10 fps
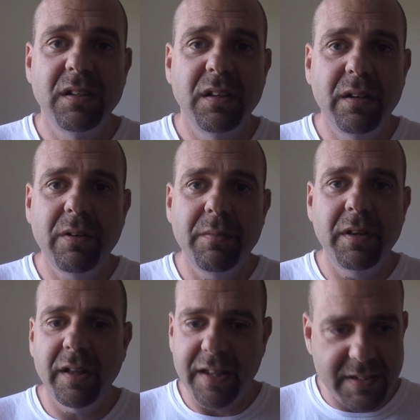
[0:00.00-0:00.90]
You know what I
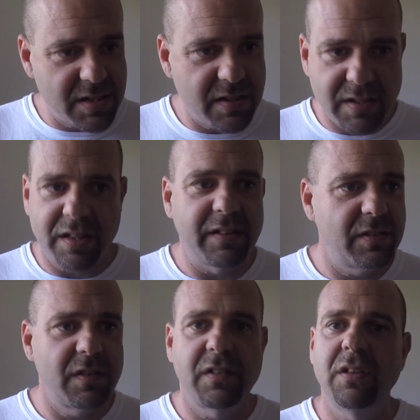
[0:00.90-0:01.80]
mean? Like, that's just
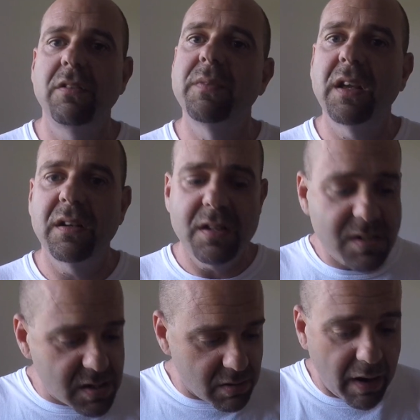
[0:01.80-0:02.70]
the human
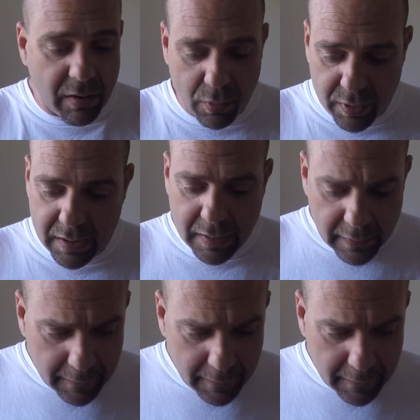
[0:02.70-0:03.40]
condition. So how can we